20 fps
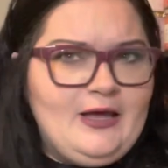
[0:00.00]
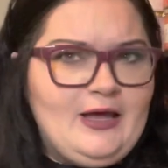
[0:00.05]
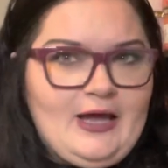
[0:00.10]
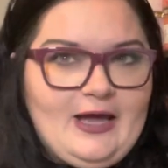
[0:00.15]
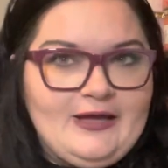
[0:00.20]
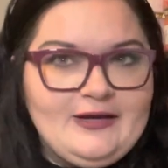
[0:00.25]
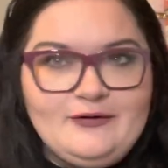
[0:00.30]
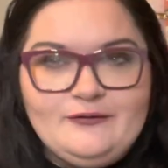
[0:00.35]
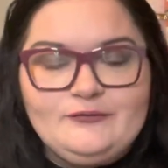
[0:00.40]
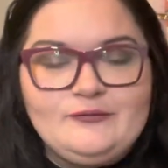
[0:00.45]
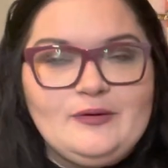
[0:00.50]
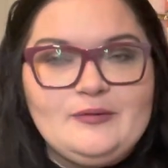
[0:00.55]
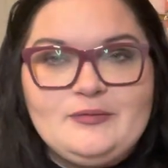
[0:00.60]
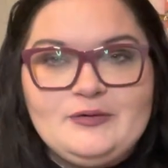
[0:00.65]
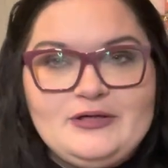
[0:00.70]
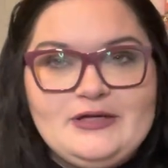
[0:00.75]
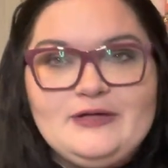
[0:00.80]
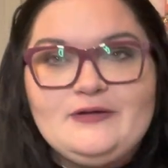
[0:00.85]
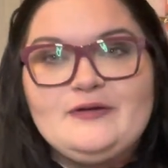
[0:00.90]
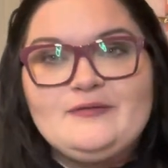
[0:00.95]
I didn't remember
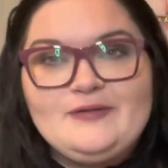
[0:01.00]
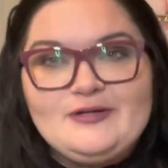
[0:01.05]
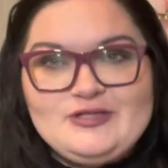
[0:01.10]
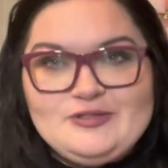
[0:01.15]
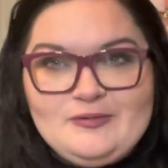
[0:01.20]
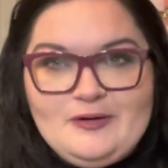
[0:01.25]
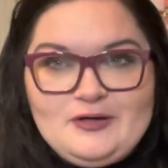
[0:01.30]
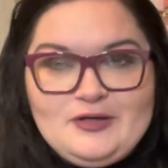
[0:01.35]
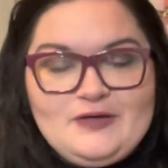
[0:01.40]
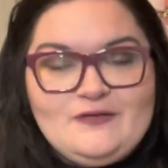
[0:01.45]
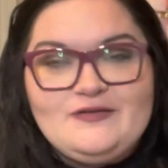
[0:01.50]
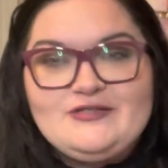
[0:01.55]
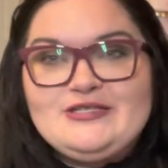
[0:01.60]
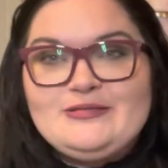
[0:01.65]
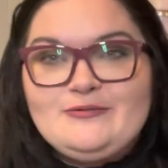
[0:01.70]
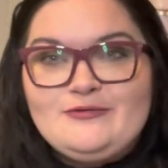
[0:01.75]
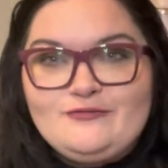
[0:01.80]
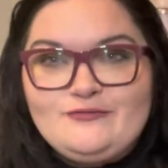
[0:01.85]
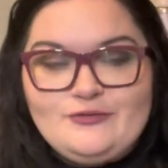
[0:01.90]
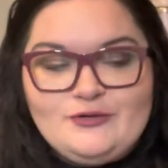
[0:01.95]
hearing much about QVC
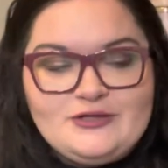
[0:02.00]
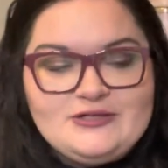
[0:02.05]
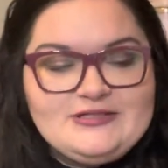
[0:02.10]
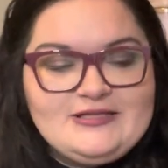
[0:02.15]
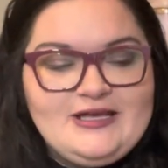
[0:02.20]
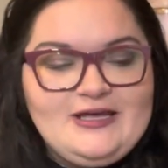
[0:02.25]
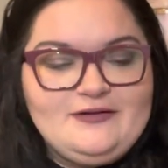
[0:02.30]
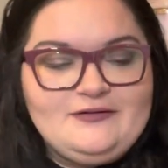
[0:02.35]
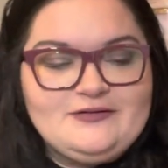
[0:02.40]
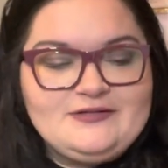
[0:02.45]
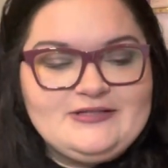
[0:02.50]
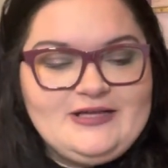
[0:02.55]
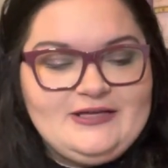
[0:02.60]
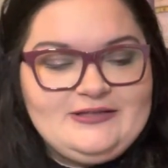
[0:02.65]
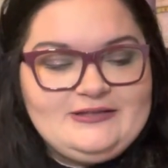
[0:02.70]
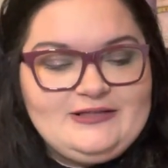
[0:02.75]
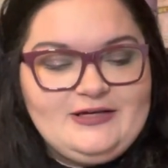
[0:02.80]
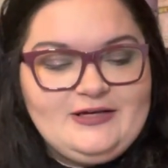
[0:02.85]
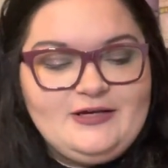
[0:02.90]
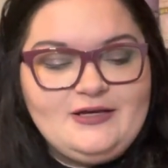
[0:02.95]
before his candles
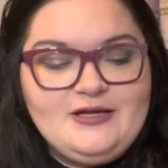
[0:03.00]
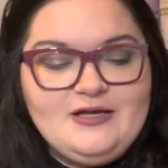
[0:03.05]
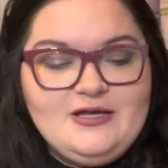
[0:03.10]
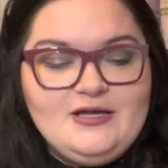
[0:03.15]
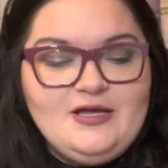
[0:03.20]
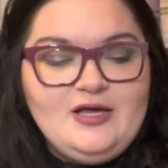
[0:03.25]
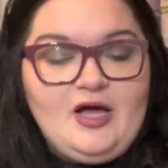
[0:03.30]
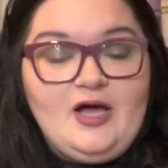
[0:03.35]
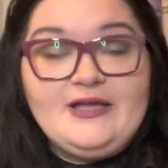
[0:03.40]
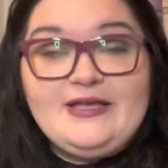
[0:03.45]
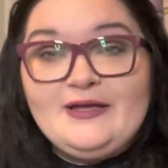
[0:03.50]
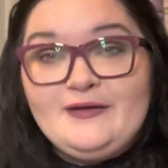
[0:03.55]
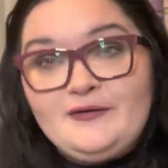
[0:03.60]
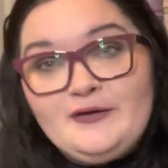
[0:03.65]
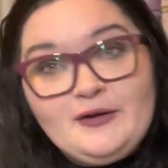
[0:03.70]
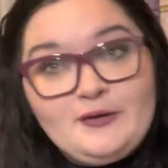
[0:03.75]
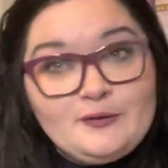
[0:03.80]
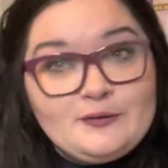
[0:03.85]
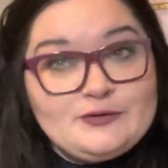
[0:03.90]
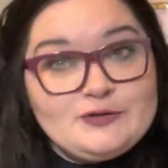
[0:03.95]
got there. Again, I
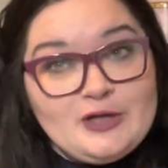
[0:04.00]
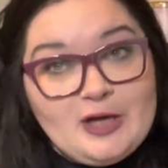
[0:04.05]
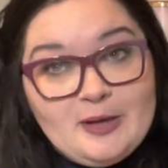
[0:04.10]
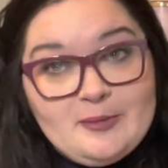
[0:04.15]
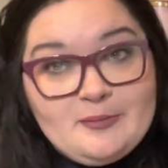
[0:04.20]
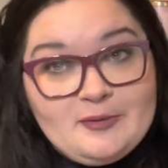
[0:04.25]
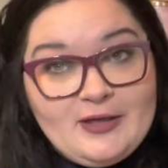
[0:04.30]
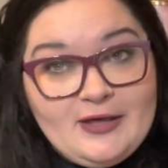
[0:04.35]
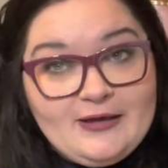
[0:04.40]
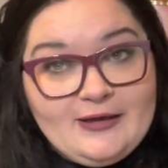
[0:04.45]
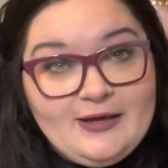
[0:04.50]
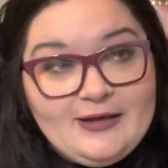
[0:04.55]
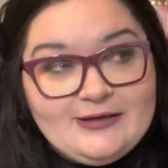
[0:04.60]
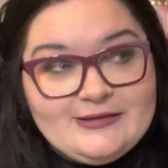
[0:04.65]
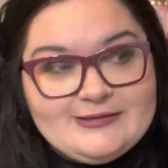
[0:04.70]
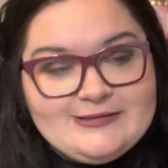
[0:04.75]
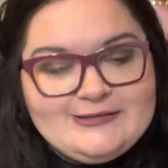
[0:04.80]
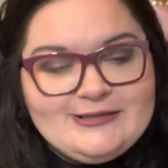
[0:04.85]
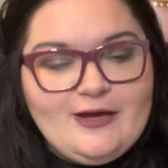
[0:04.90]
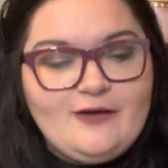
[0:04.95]
don't shop that kind
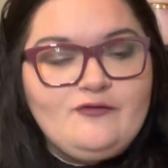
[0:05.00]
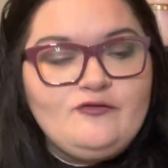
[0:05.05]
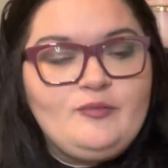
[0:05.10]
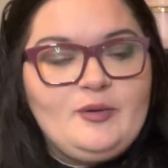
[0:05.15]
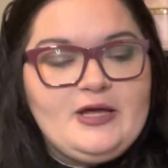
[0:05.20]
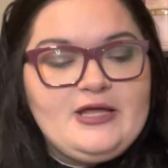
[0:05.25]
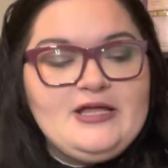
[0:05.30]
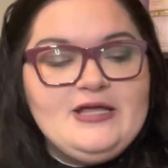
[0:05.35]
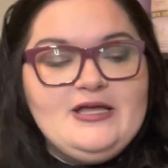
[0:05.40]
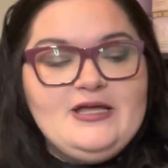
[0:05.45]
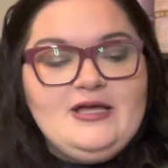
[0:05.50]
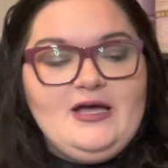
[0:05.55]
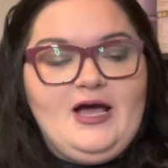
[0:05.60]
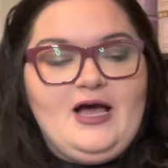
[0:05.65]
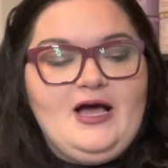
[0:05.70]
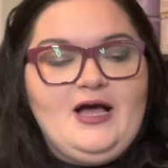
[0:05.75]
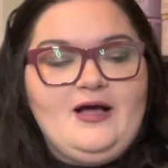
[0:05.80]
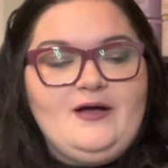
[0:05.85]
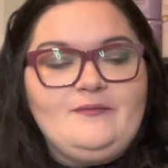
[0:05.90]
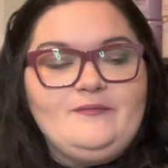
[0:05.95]
of stuff, but
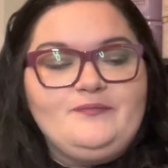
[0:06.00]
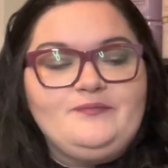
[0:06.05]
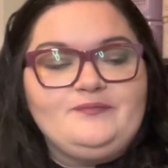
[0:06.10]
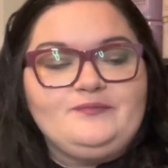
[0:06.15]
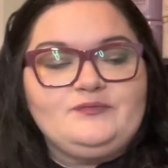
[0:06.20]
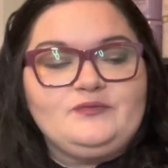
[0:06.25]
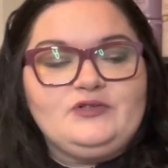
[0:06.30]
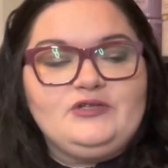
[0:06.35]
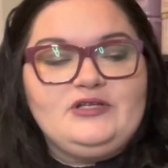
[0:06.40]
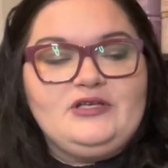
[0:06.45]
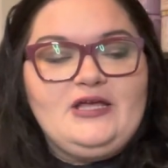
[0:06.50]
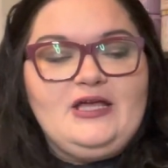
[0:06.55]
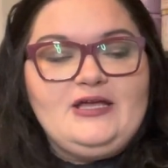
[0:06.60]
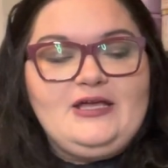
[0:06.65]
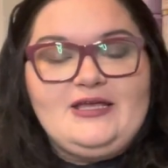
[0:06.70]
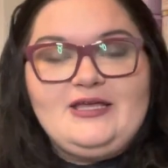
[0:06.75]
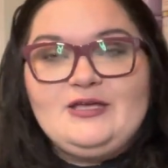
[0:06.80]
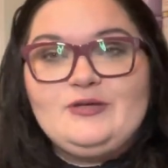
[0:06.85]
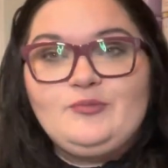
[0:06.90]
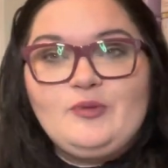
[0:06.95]
um,
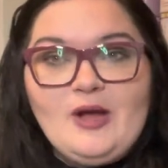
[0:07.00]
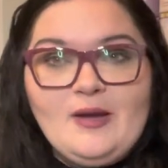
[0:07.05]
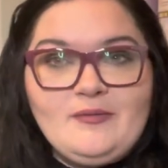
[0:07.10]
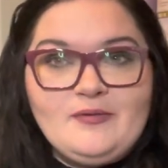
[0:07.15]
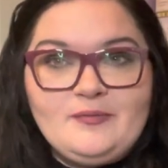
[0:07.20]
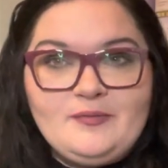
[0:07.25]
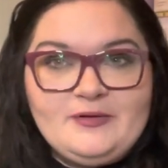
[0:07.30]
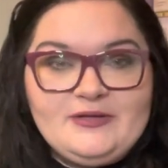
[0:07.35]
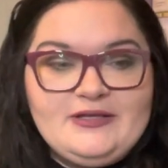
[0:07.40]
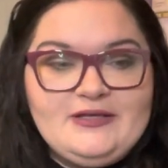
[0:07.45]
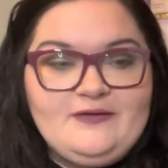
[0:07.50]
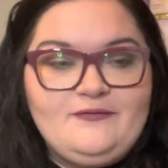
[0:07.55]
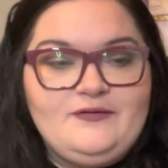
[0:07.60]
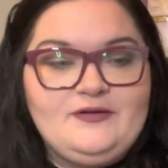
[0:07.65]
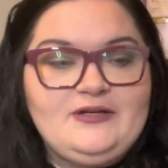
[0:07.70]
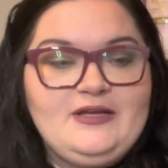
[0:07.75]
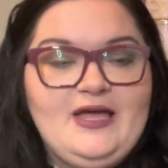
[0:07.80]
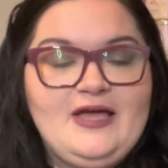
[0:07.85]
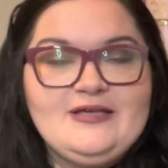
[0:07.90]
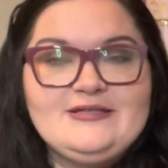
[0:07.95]
he probably
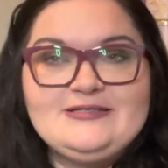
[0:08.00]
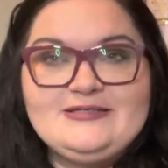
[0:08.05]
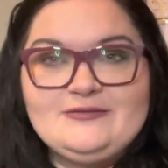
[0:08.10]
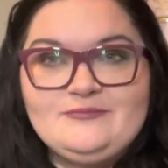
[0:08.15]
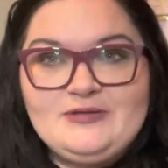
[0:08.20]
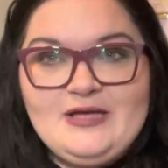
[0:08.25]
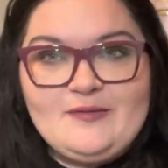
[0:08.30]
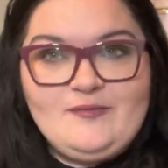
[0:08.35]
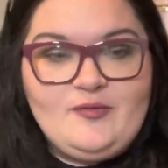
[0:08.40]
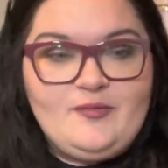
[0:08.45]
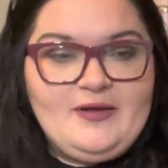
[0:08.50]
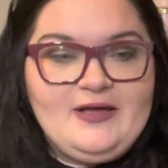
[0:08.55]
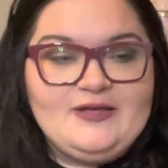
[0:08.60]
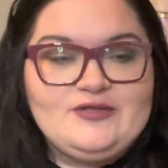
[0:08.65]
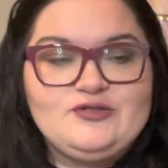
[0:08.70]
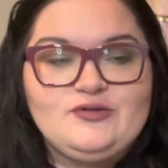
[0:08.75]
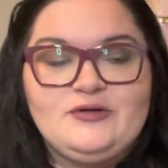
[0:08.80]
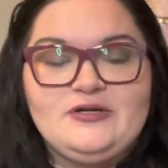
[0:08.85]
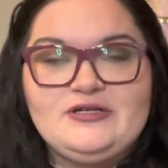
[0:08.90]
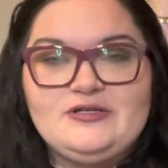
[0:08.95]
even has some type of
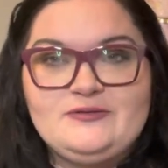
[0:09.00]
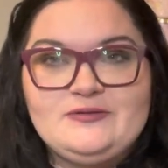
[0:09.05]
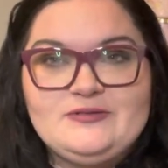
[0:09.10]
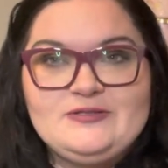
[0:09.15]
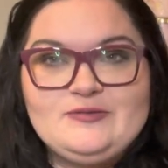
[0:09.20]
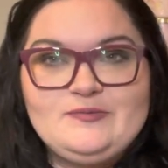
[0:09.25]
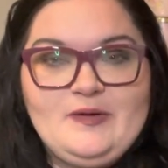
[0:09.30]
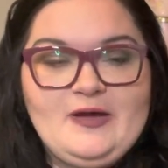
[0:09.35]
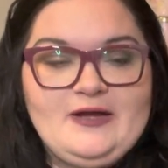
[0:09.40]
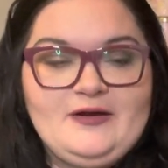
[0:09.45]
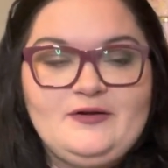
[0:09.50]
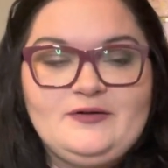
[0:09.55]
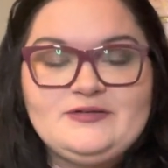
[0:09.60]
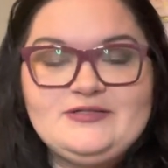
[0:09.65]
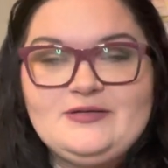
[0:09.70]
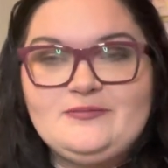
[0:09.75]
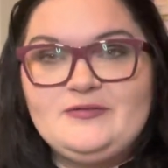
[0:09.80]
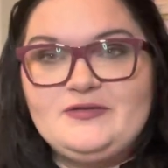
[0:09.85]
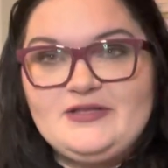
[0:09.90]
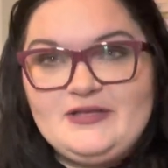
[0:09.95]
backstory to inspire
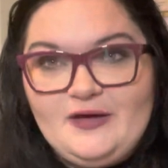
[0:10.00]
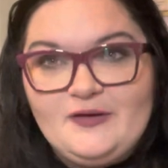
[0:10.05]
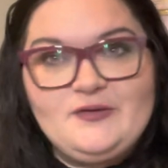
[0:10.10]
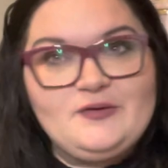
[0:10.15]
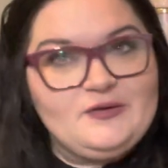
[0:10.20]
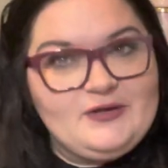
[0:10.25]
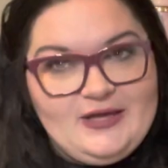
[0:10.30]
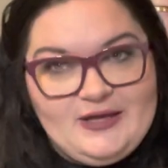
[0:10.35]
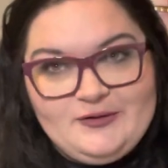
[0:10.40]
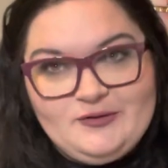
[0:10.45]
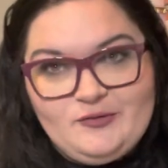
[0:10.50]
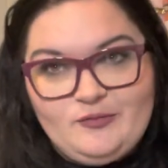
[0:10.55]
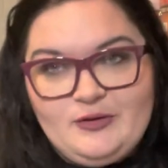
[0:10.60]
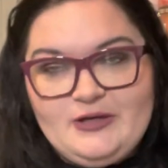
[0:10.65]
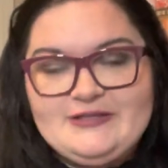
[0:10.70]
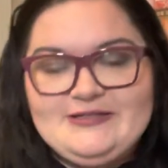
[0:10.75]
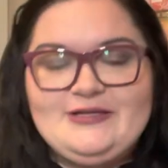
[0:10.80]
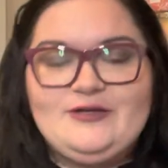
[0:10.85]
some of the other candle brands.